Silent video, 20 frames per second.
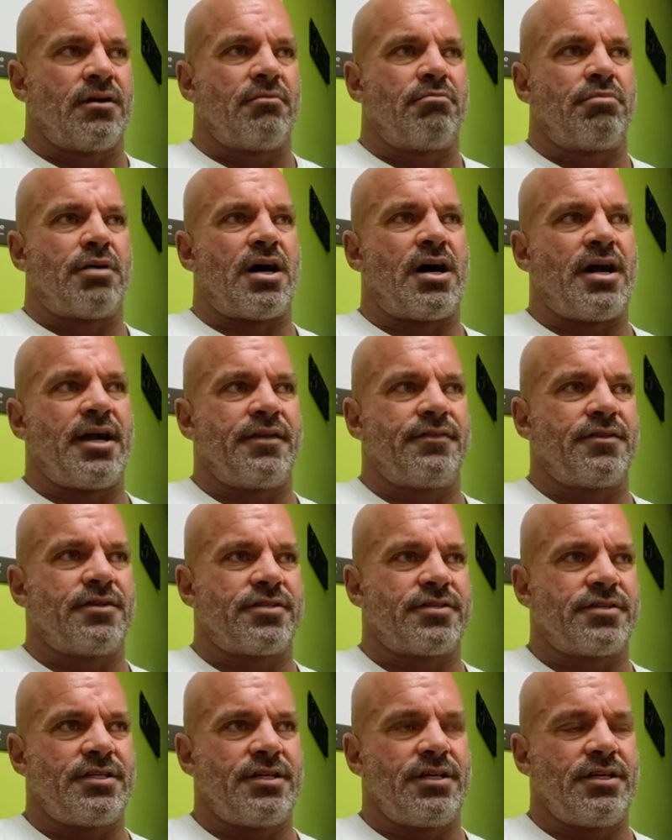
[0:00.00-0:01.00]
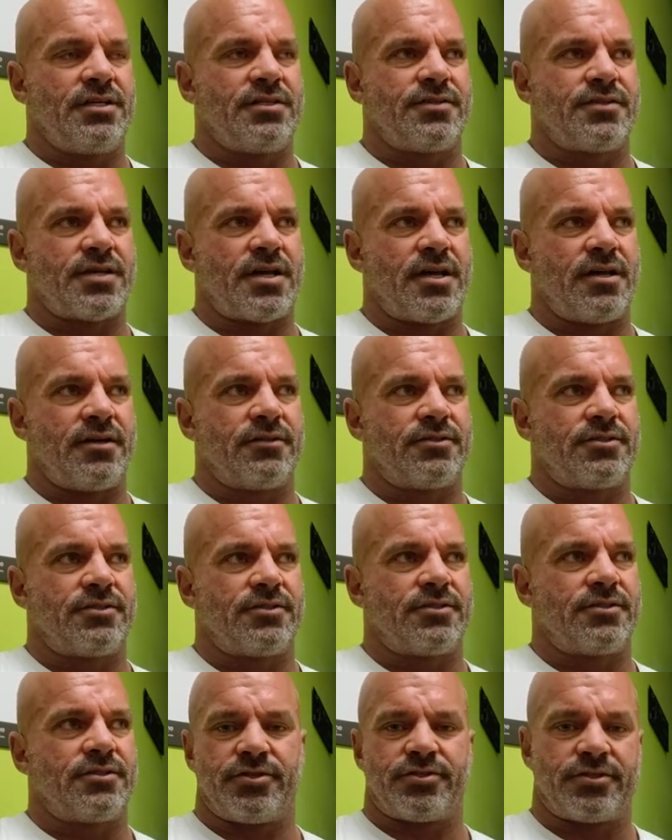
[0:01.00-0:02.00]
behind the scenes on
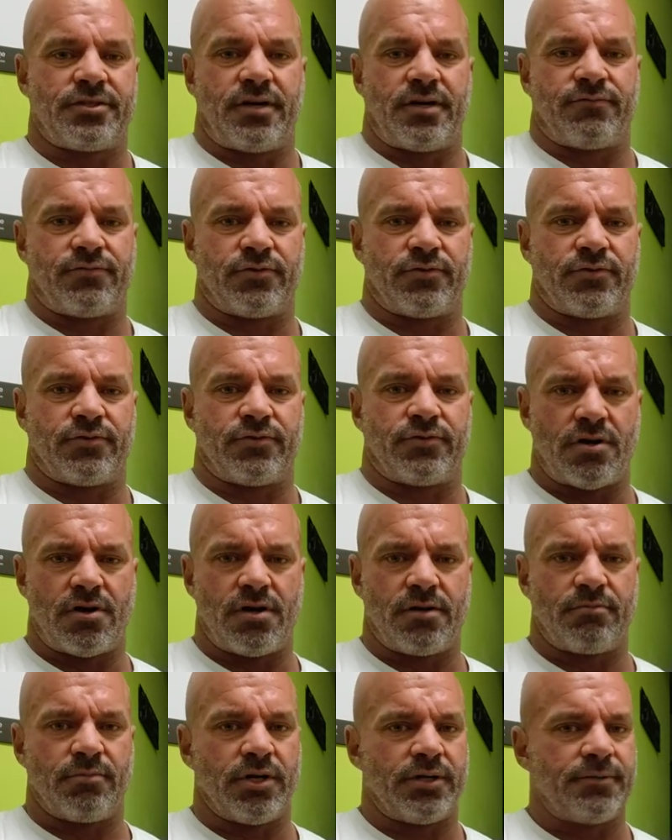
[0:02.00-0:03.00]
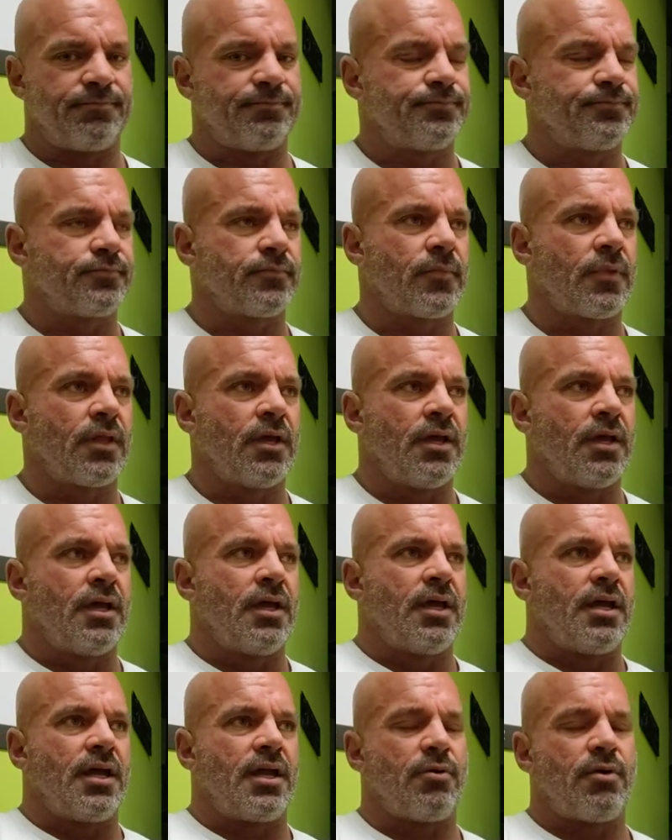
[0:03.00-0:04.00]
some of this stuff for so long. But
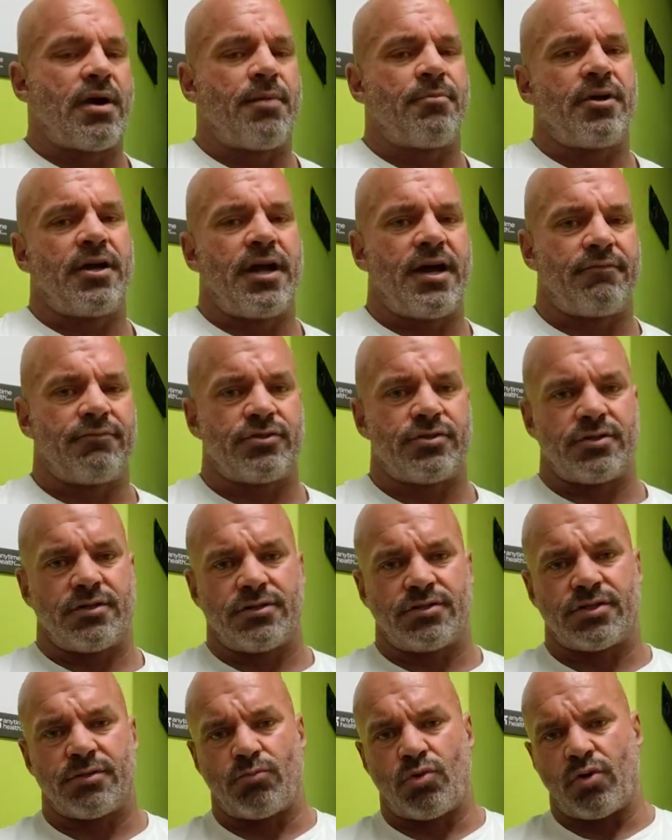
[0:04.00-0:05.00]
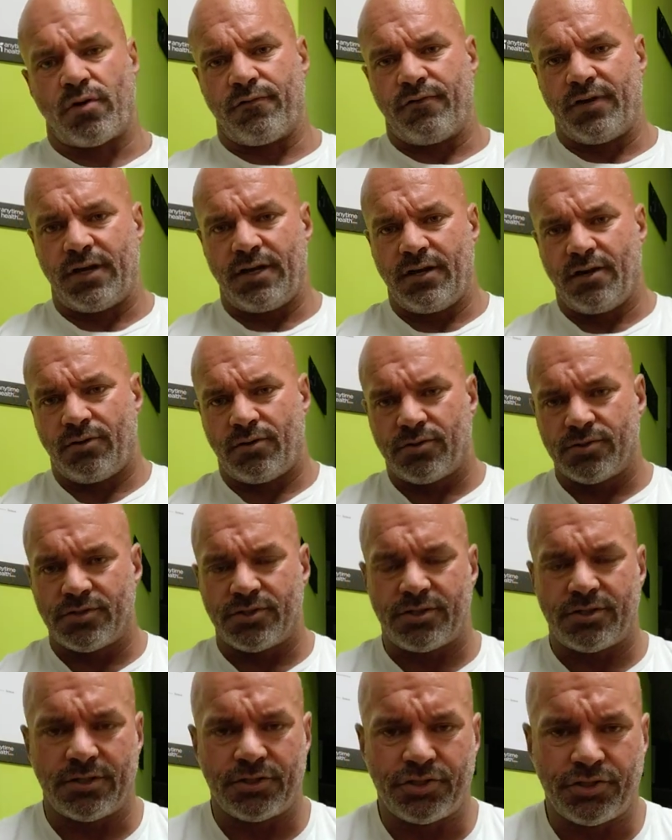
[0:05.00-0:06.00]
anyway, I'm going to have some more
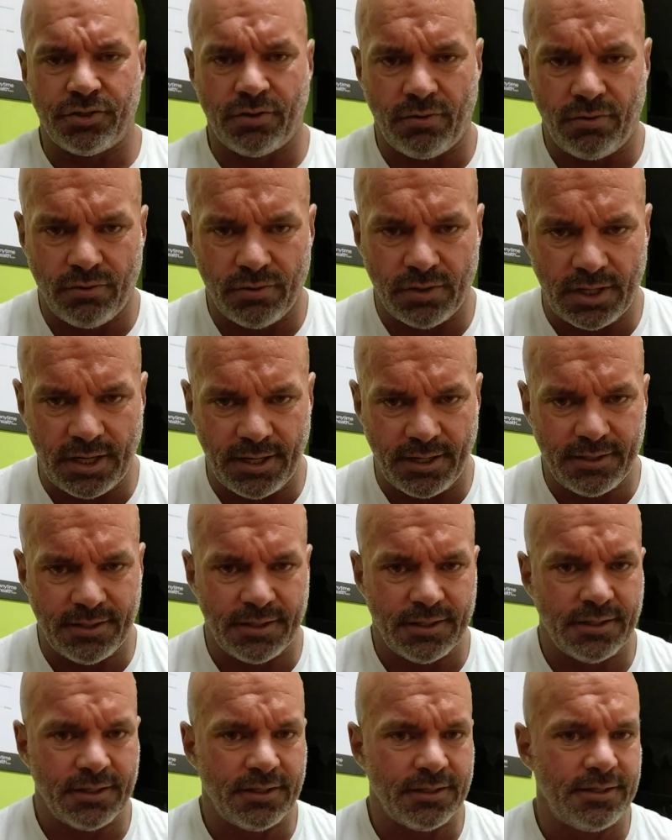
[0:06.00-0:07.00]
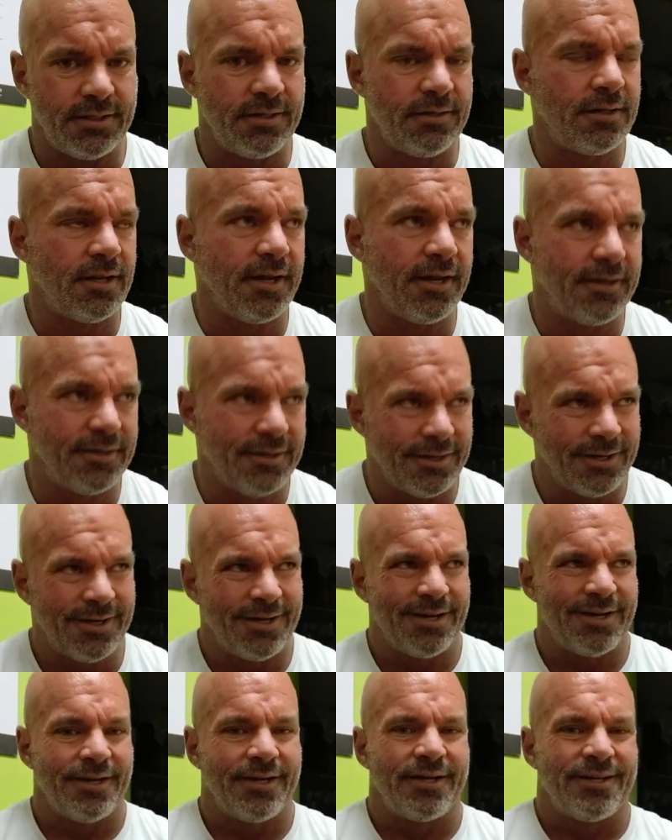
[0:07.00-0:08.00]
videos to show like
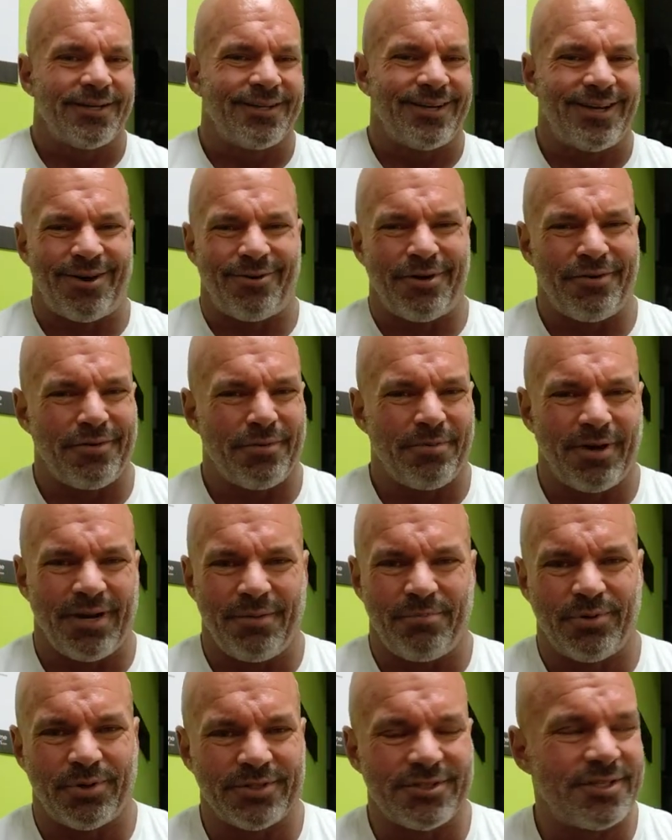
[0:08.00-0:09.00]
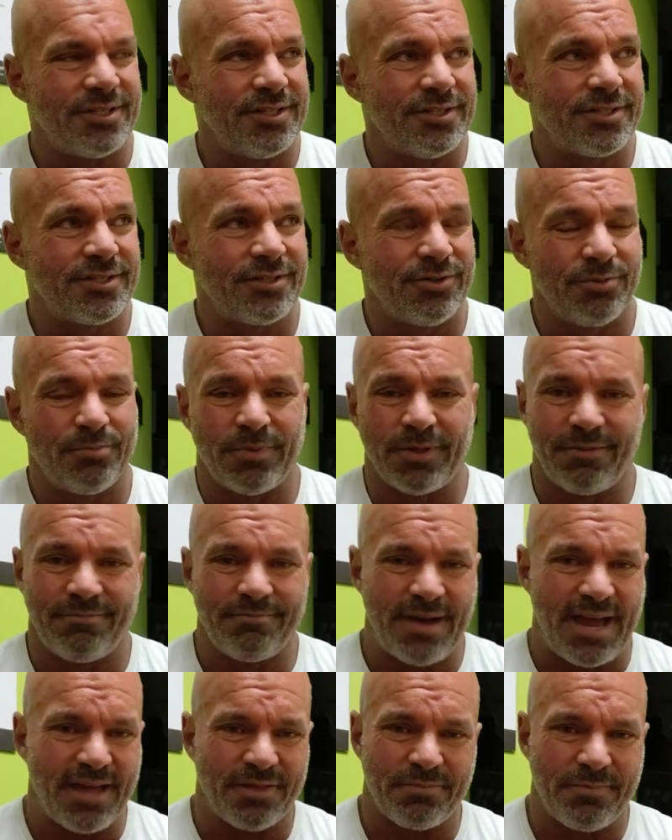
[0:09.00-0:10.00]
how everybody puts these stupid
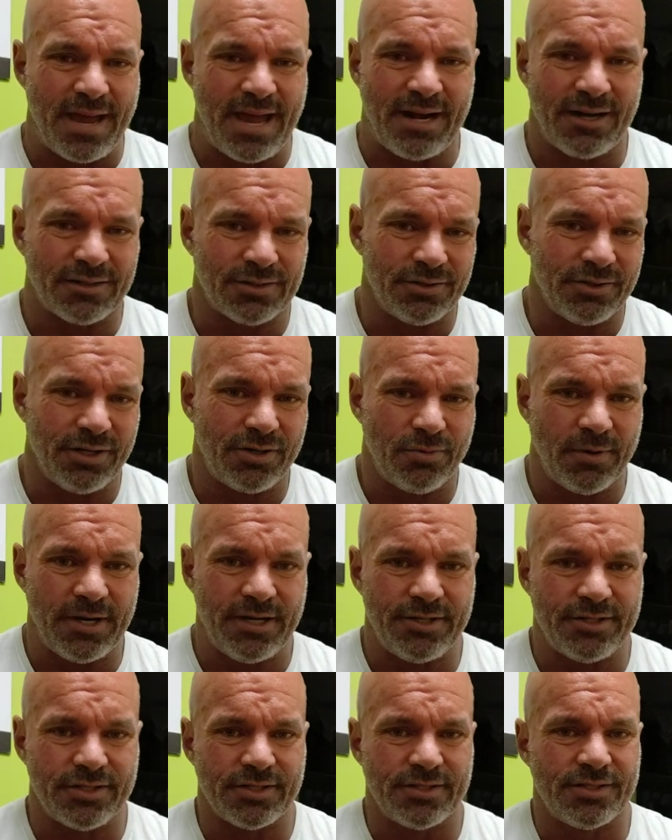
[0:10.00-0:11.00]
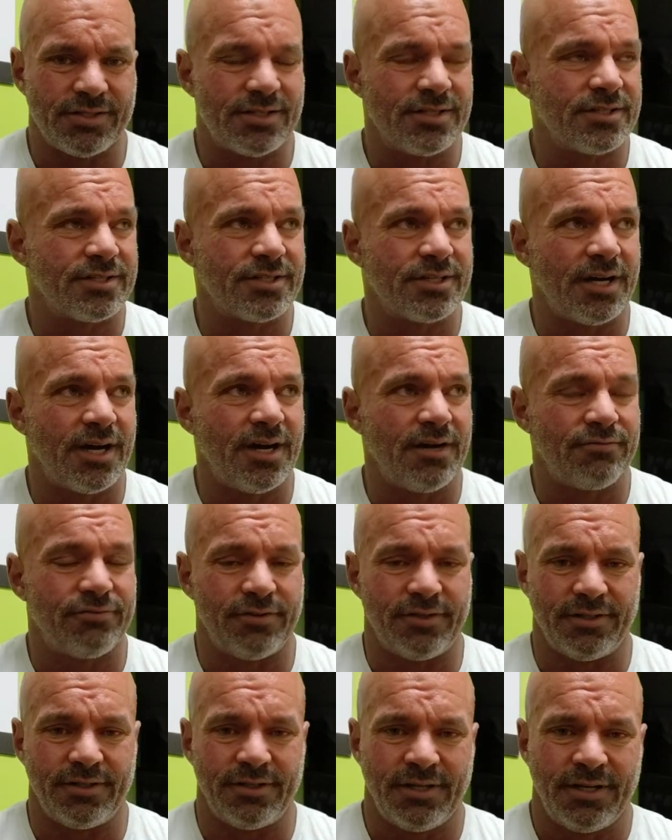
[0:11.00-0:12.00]
mathematical equations to stuff,
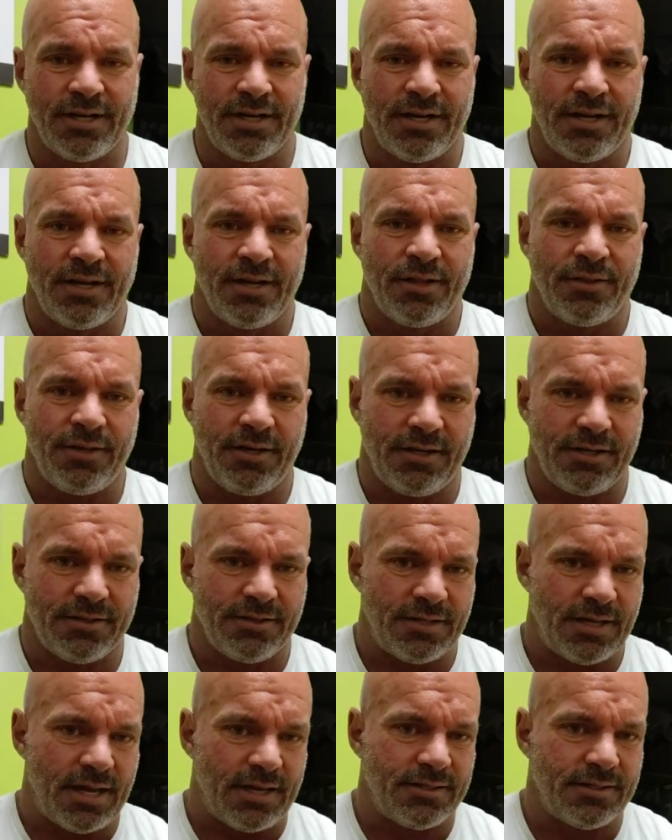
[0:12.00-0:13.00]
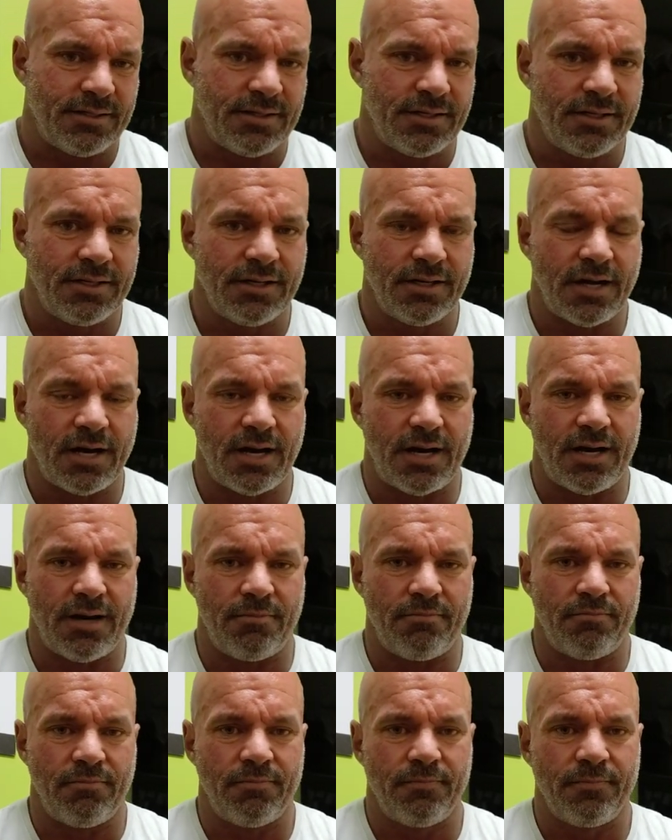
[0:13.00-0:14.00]
and thinking that,
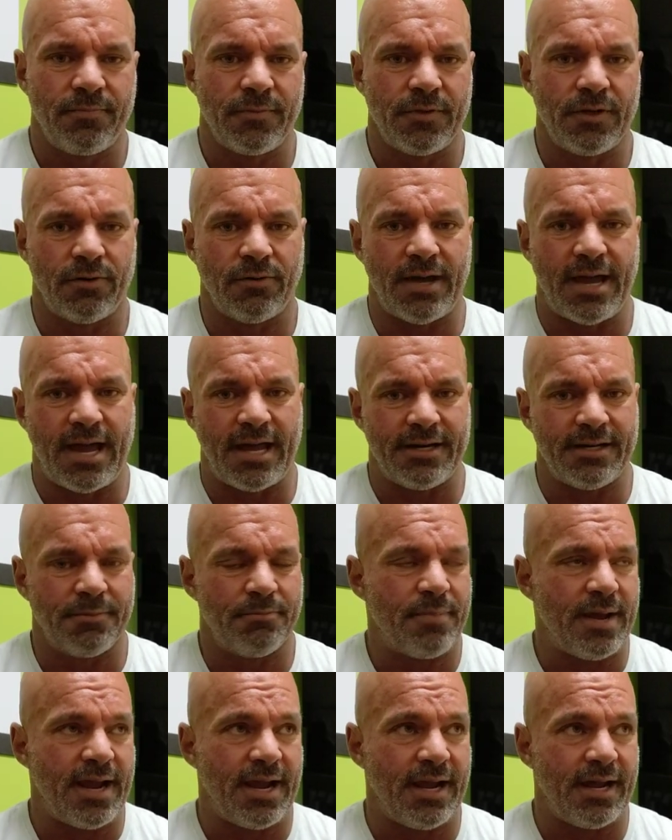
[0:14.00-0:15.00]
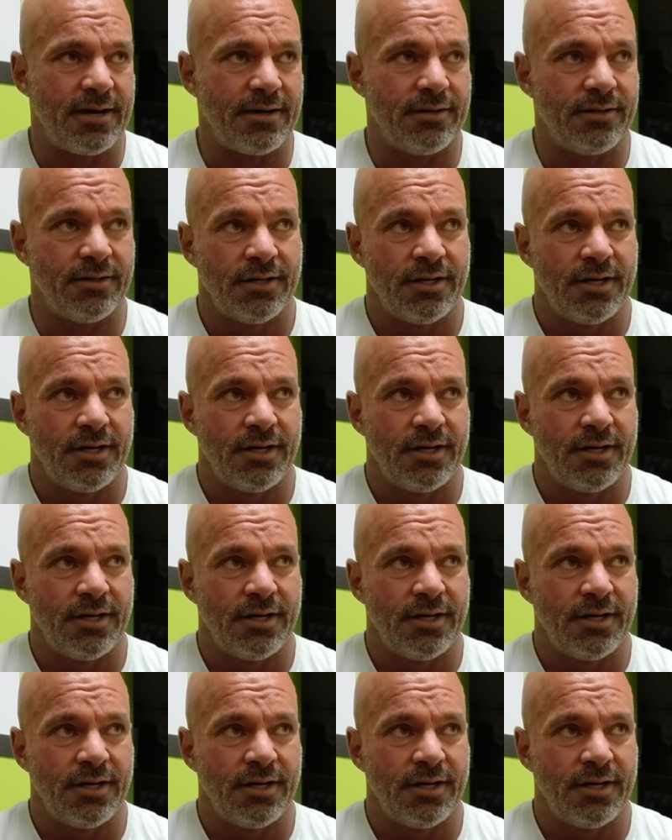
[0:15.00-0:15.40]
adding a band